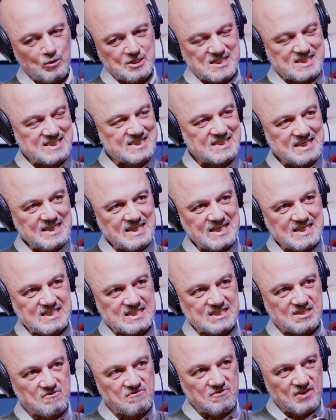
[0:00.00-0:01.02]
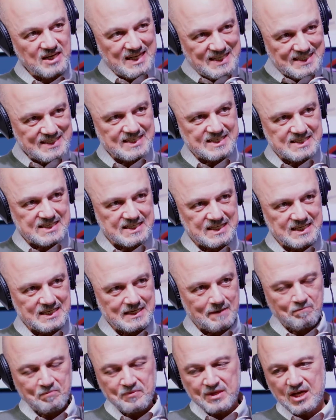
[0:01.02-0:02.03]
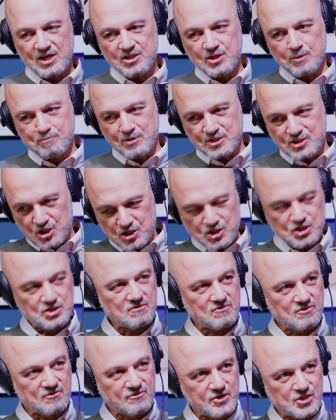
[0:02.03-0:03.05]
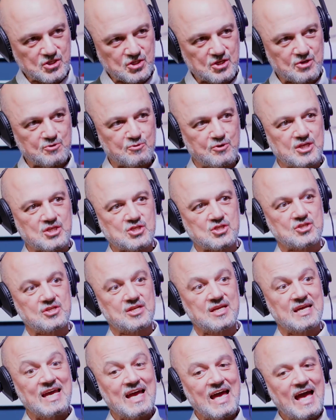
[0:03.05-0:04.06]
sees the validity in the position of the first generation